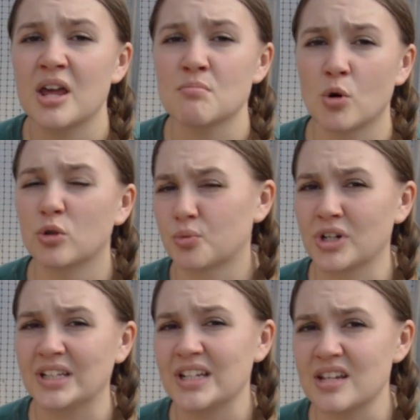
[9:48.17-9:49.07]
mold
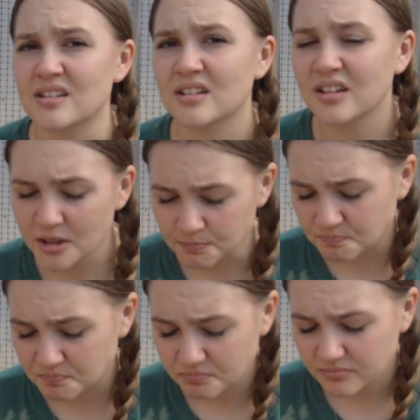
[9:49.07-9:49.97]
really easily
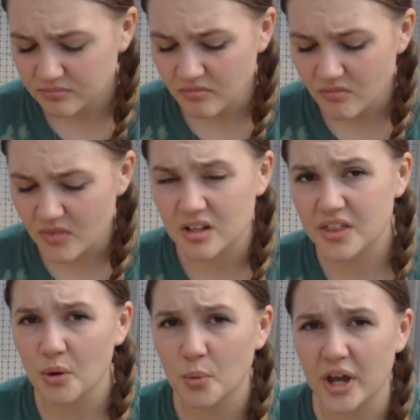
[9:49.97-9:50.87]

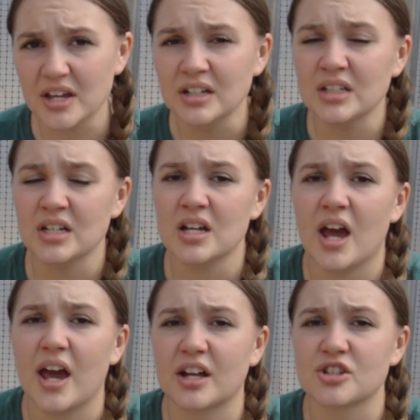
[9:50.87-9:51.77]
that way.
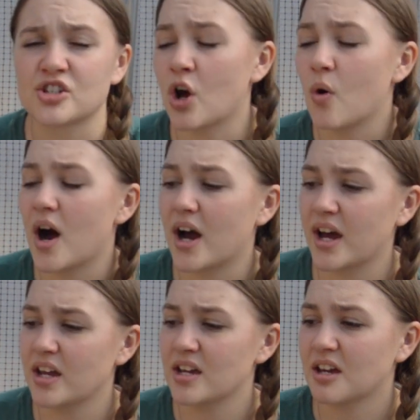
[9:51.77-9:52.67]
And so
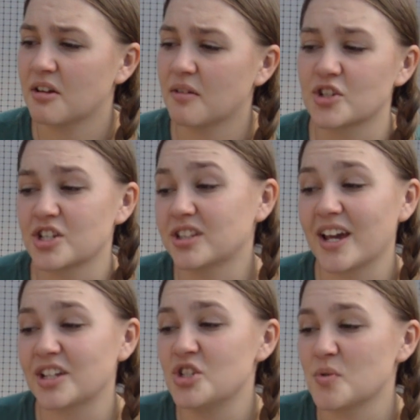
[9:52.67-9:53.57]
I have just
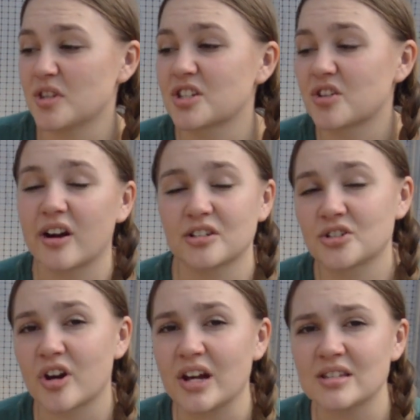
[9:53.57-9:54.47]
liked doing the scratch
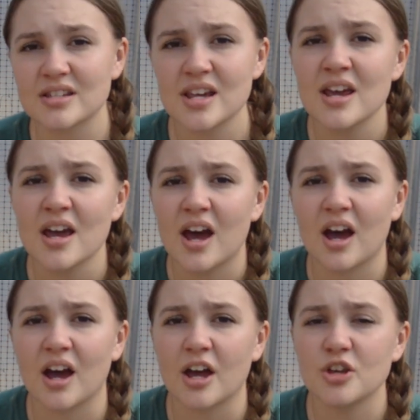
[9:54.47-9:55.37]
grains.
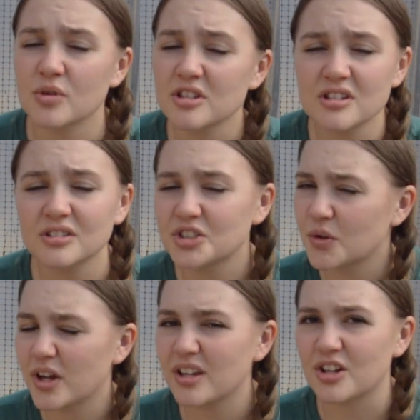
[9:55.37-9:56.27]
You can still do
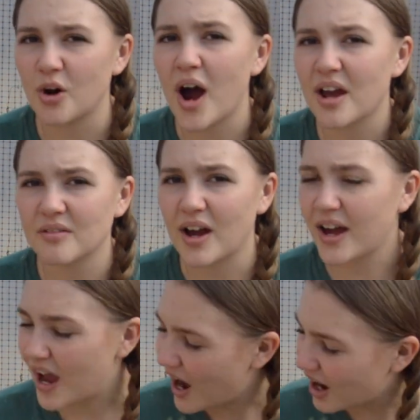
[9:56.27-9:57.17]
it.
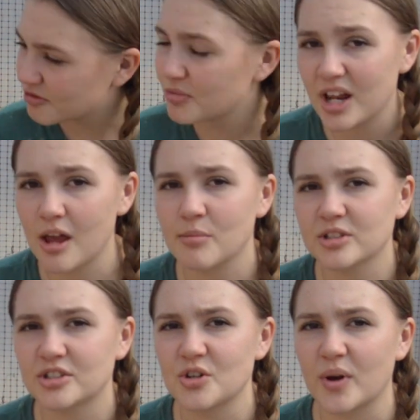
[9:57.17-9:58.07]
I have been able
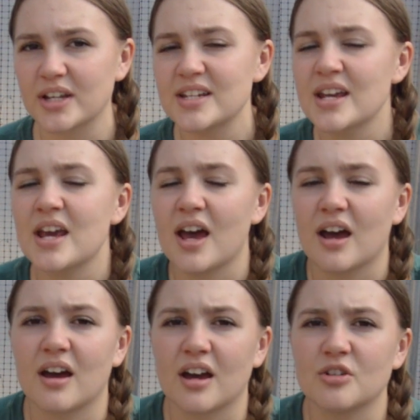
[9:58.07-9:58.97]
to do it.
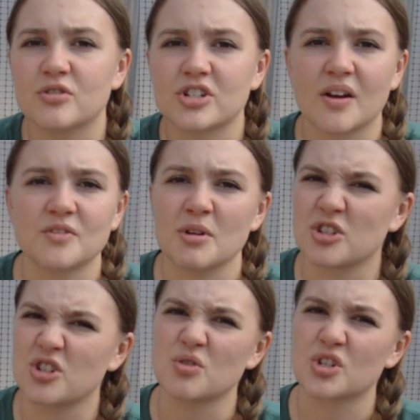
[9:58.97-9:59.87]
You just have to make
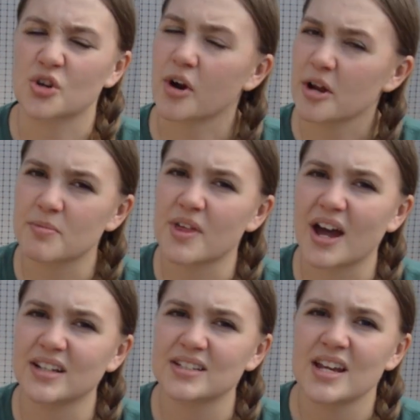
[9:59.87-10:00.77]
sure you scrape
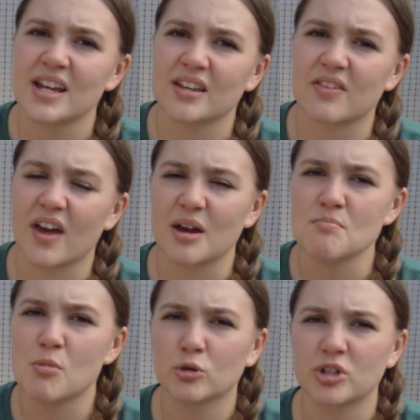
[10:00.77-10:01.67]
that
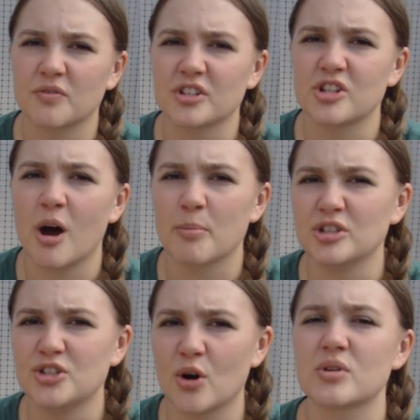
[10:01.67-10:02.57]
mold off the top
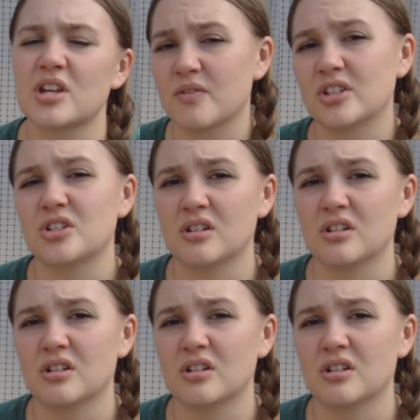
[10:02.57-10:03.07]
and don't give it to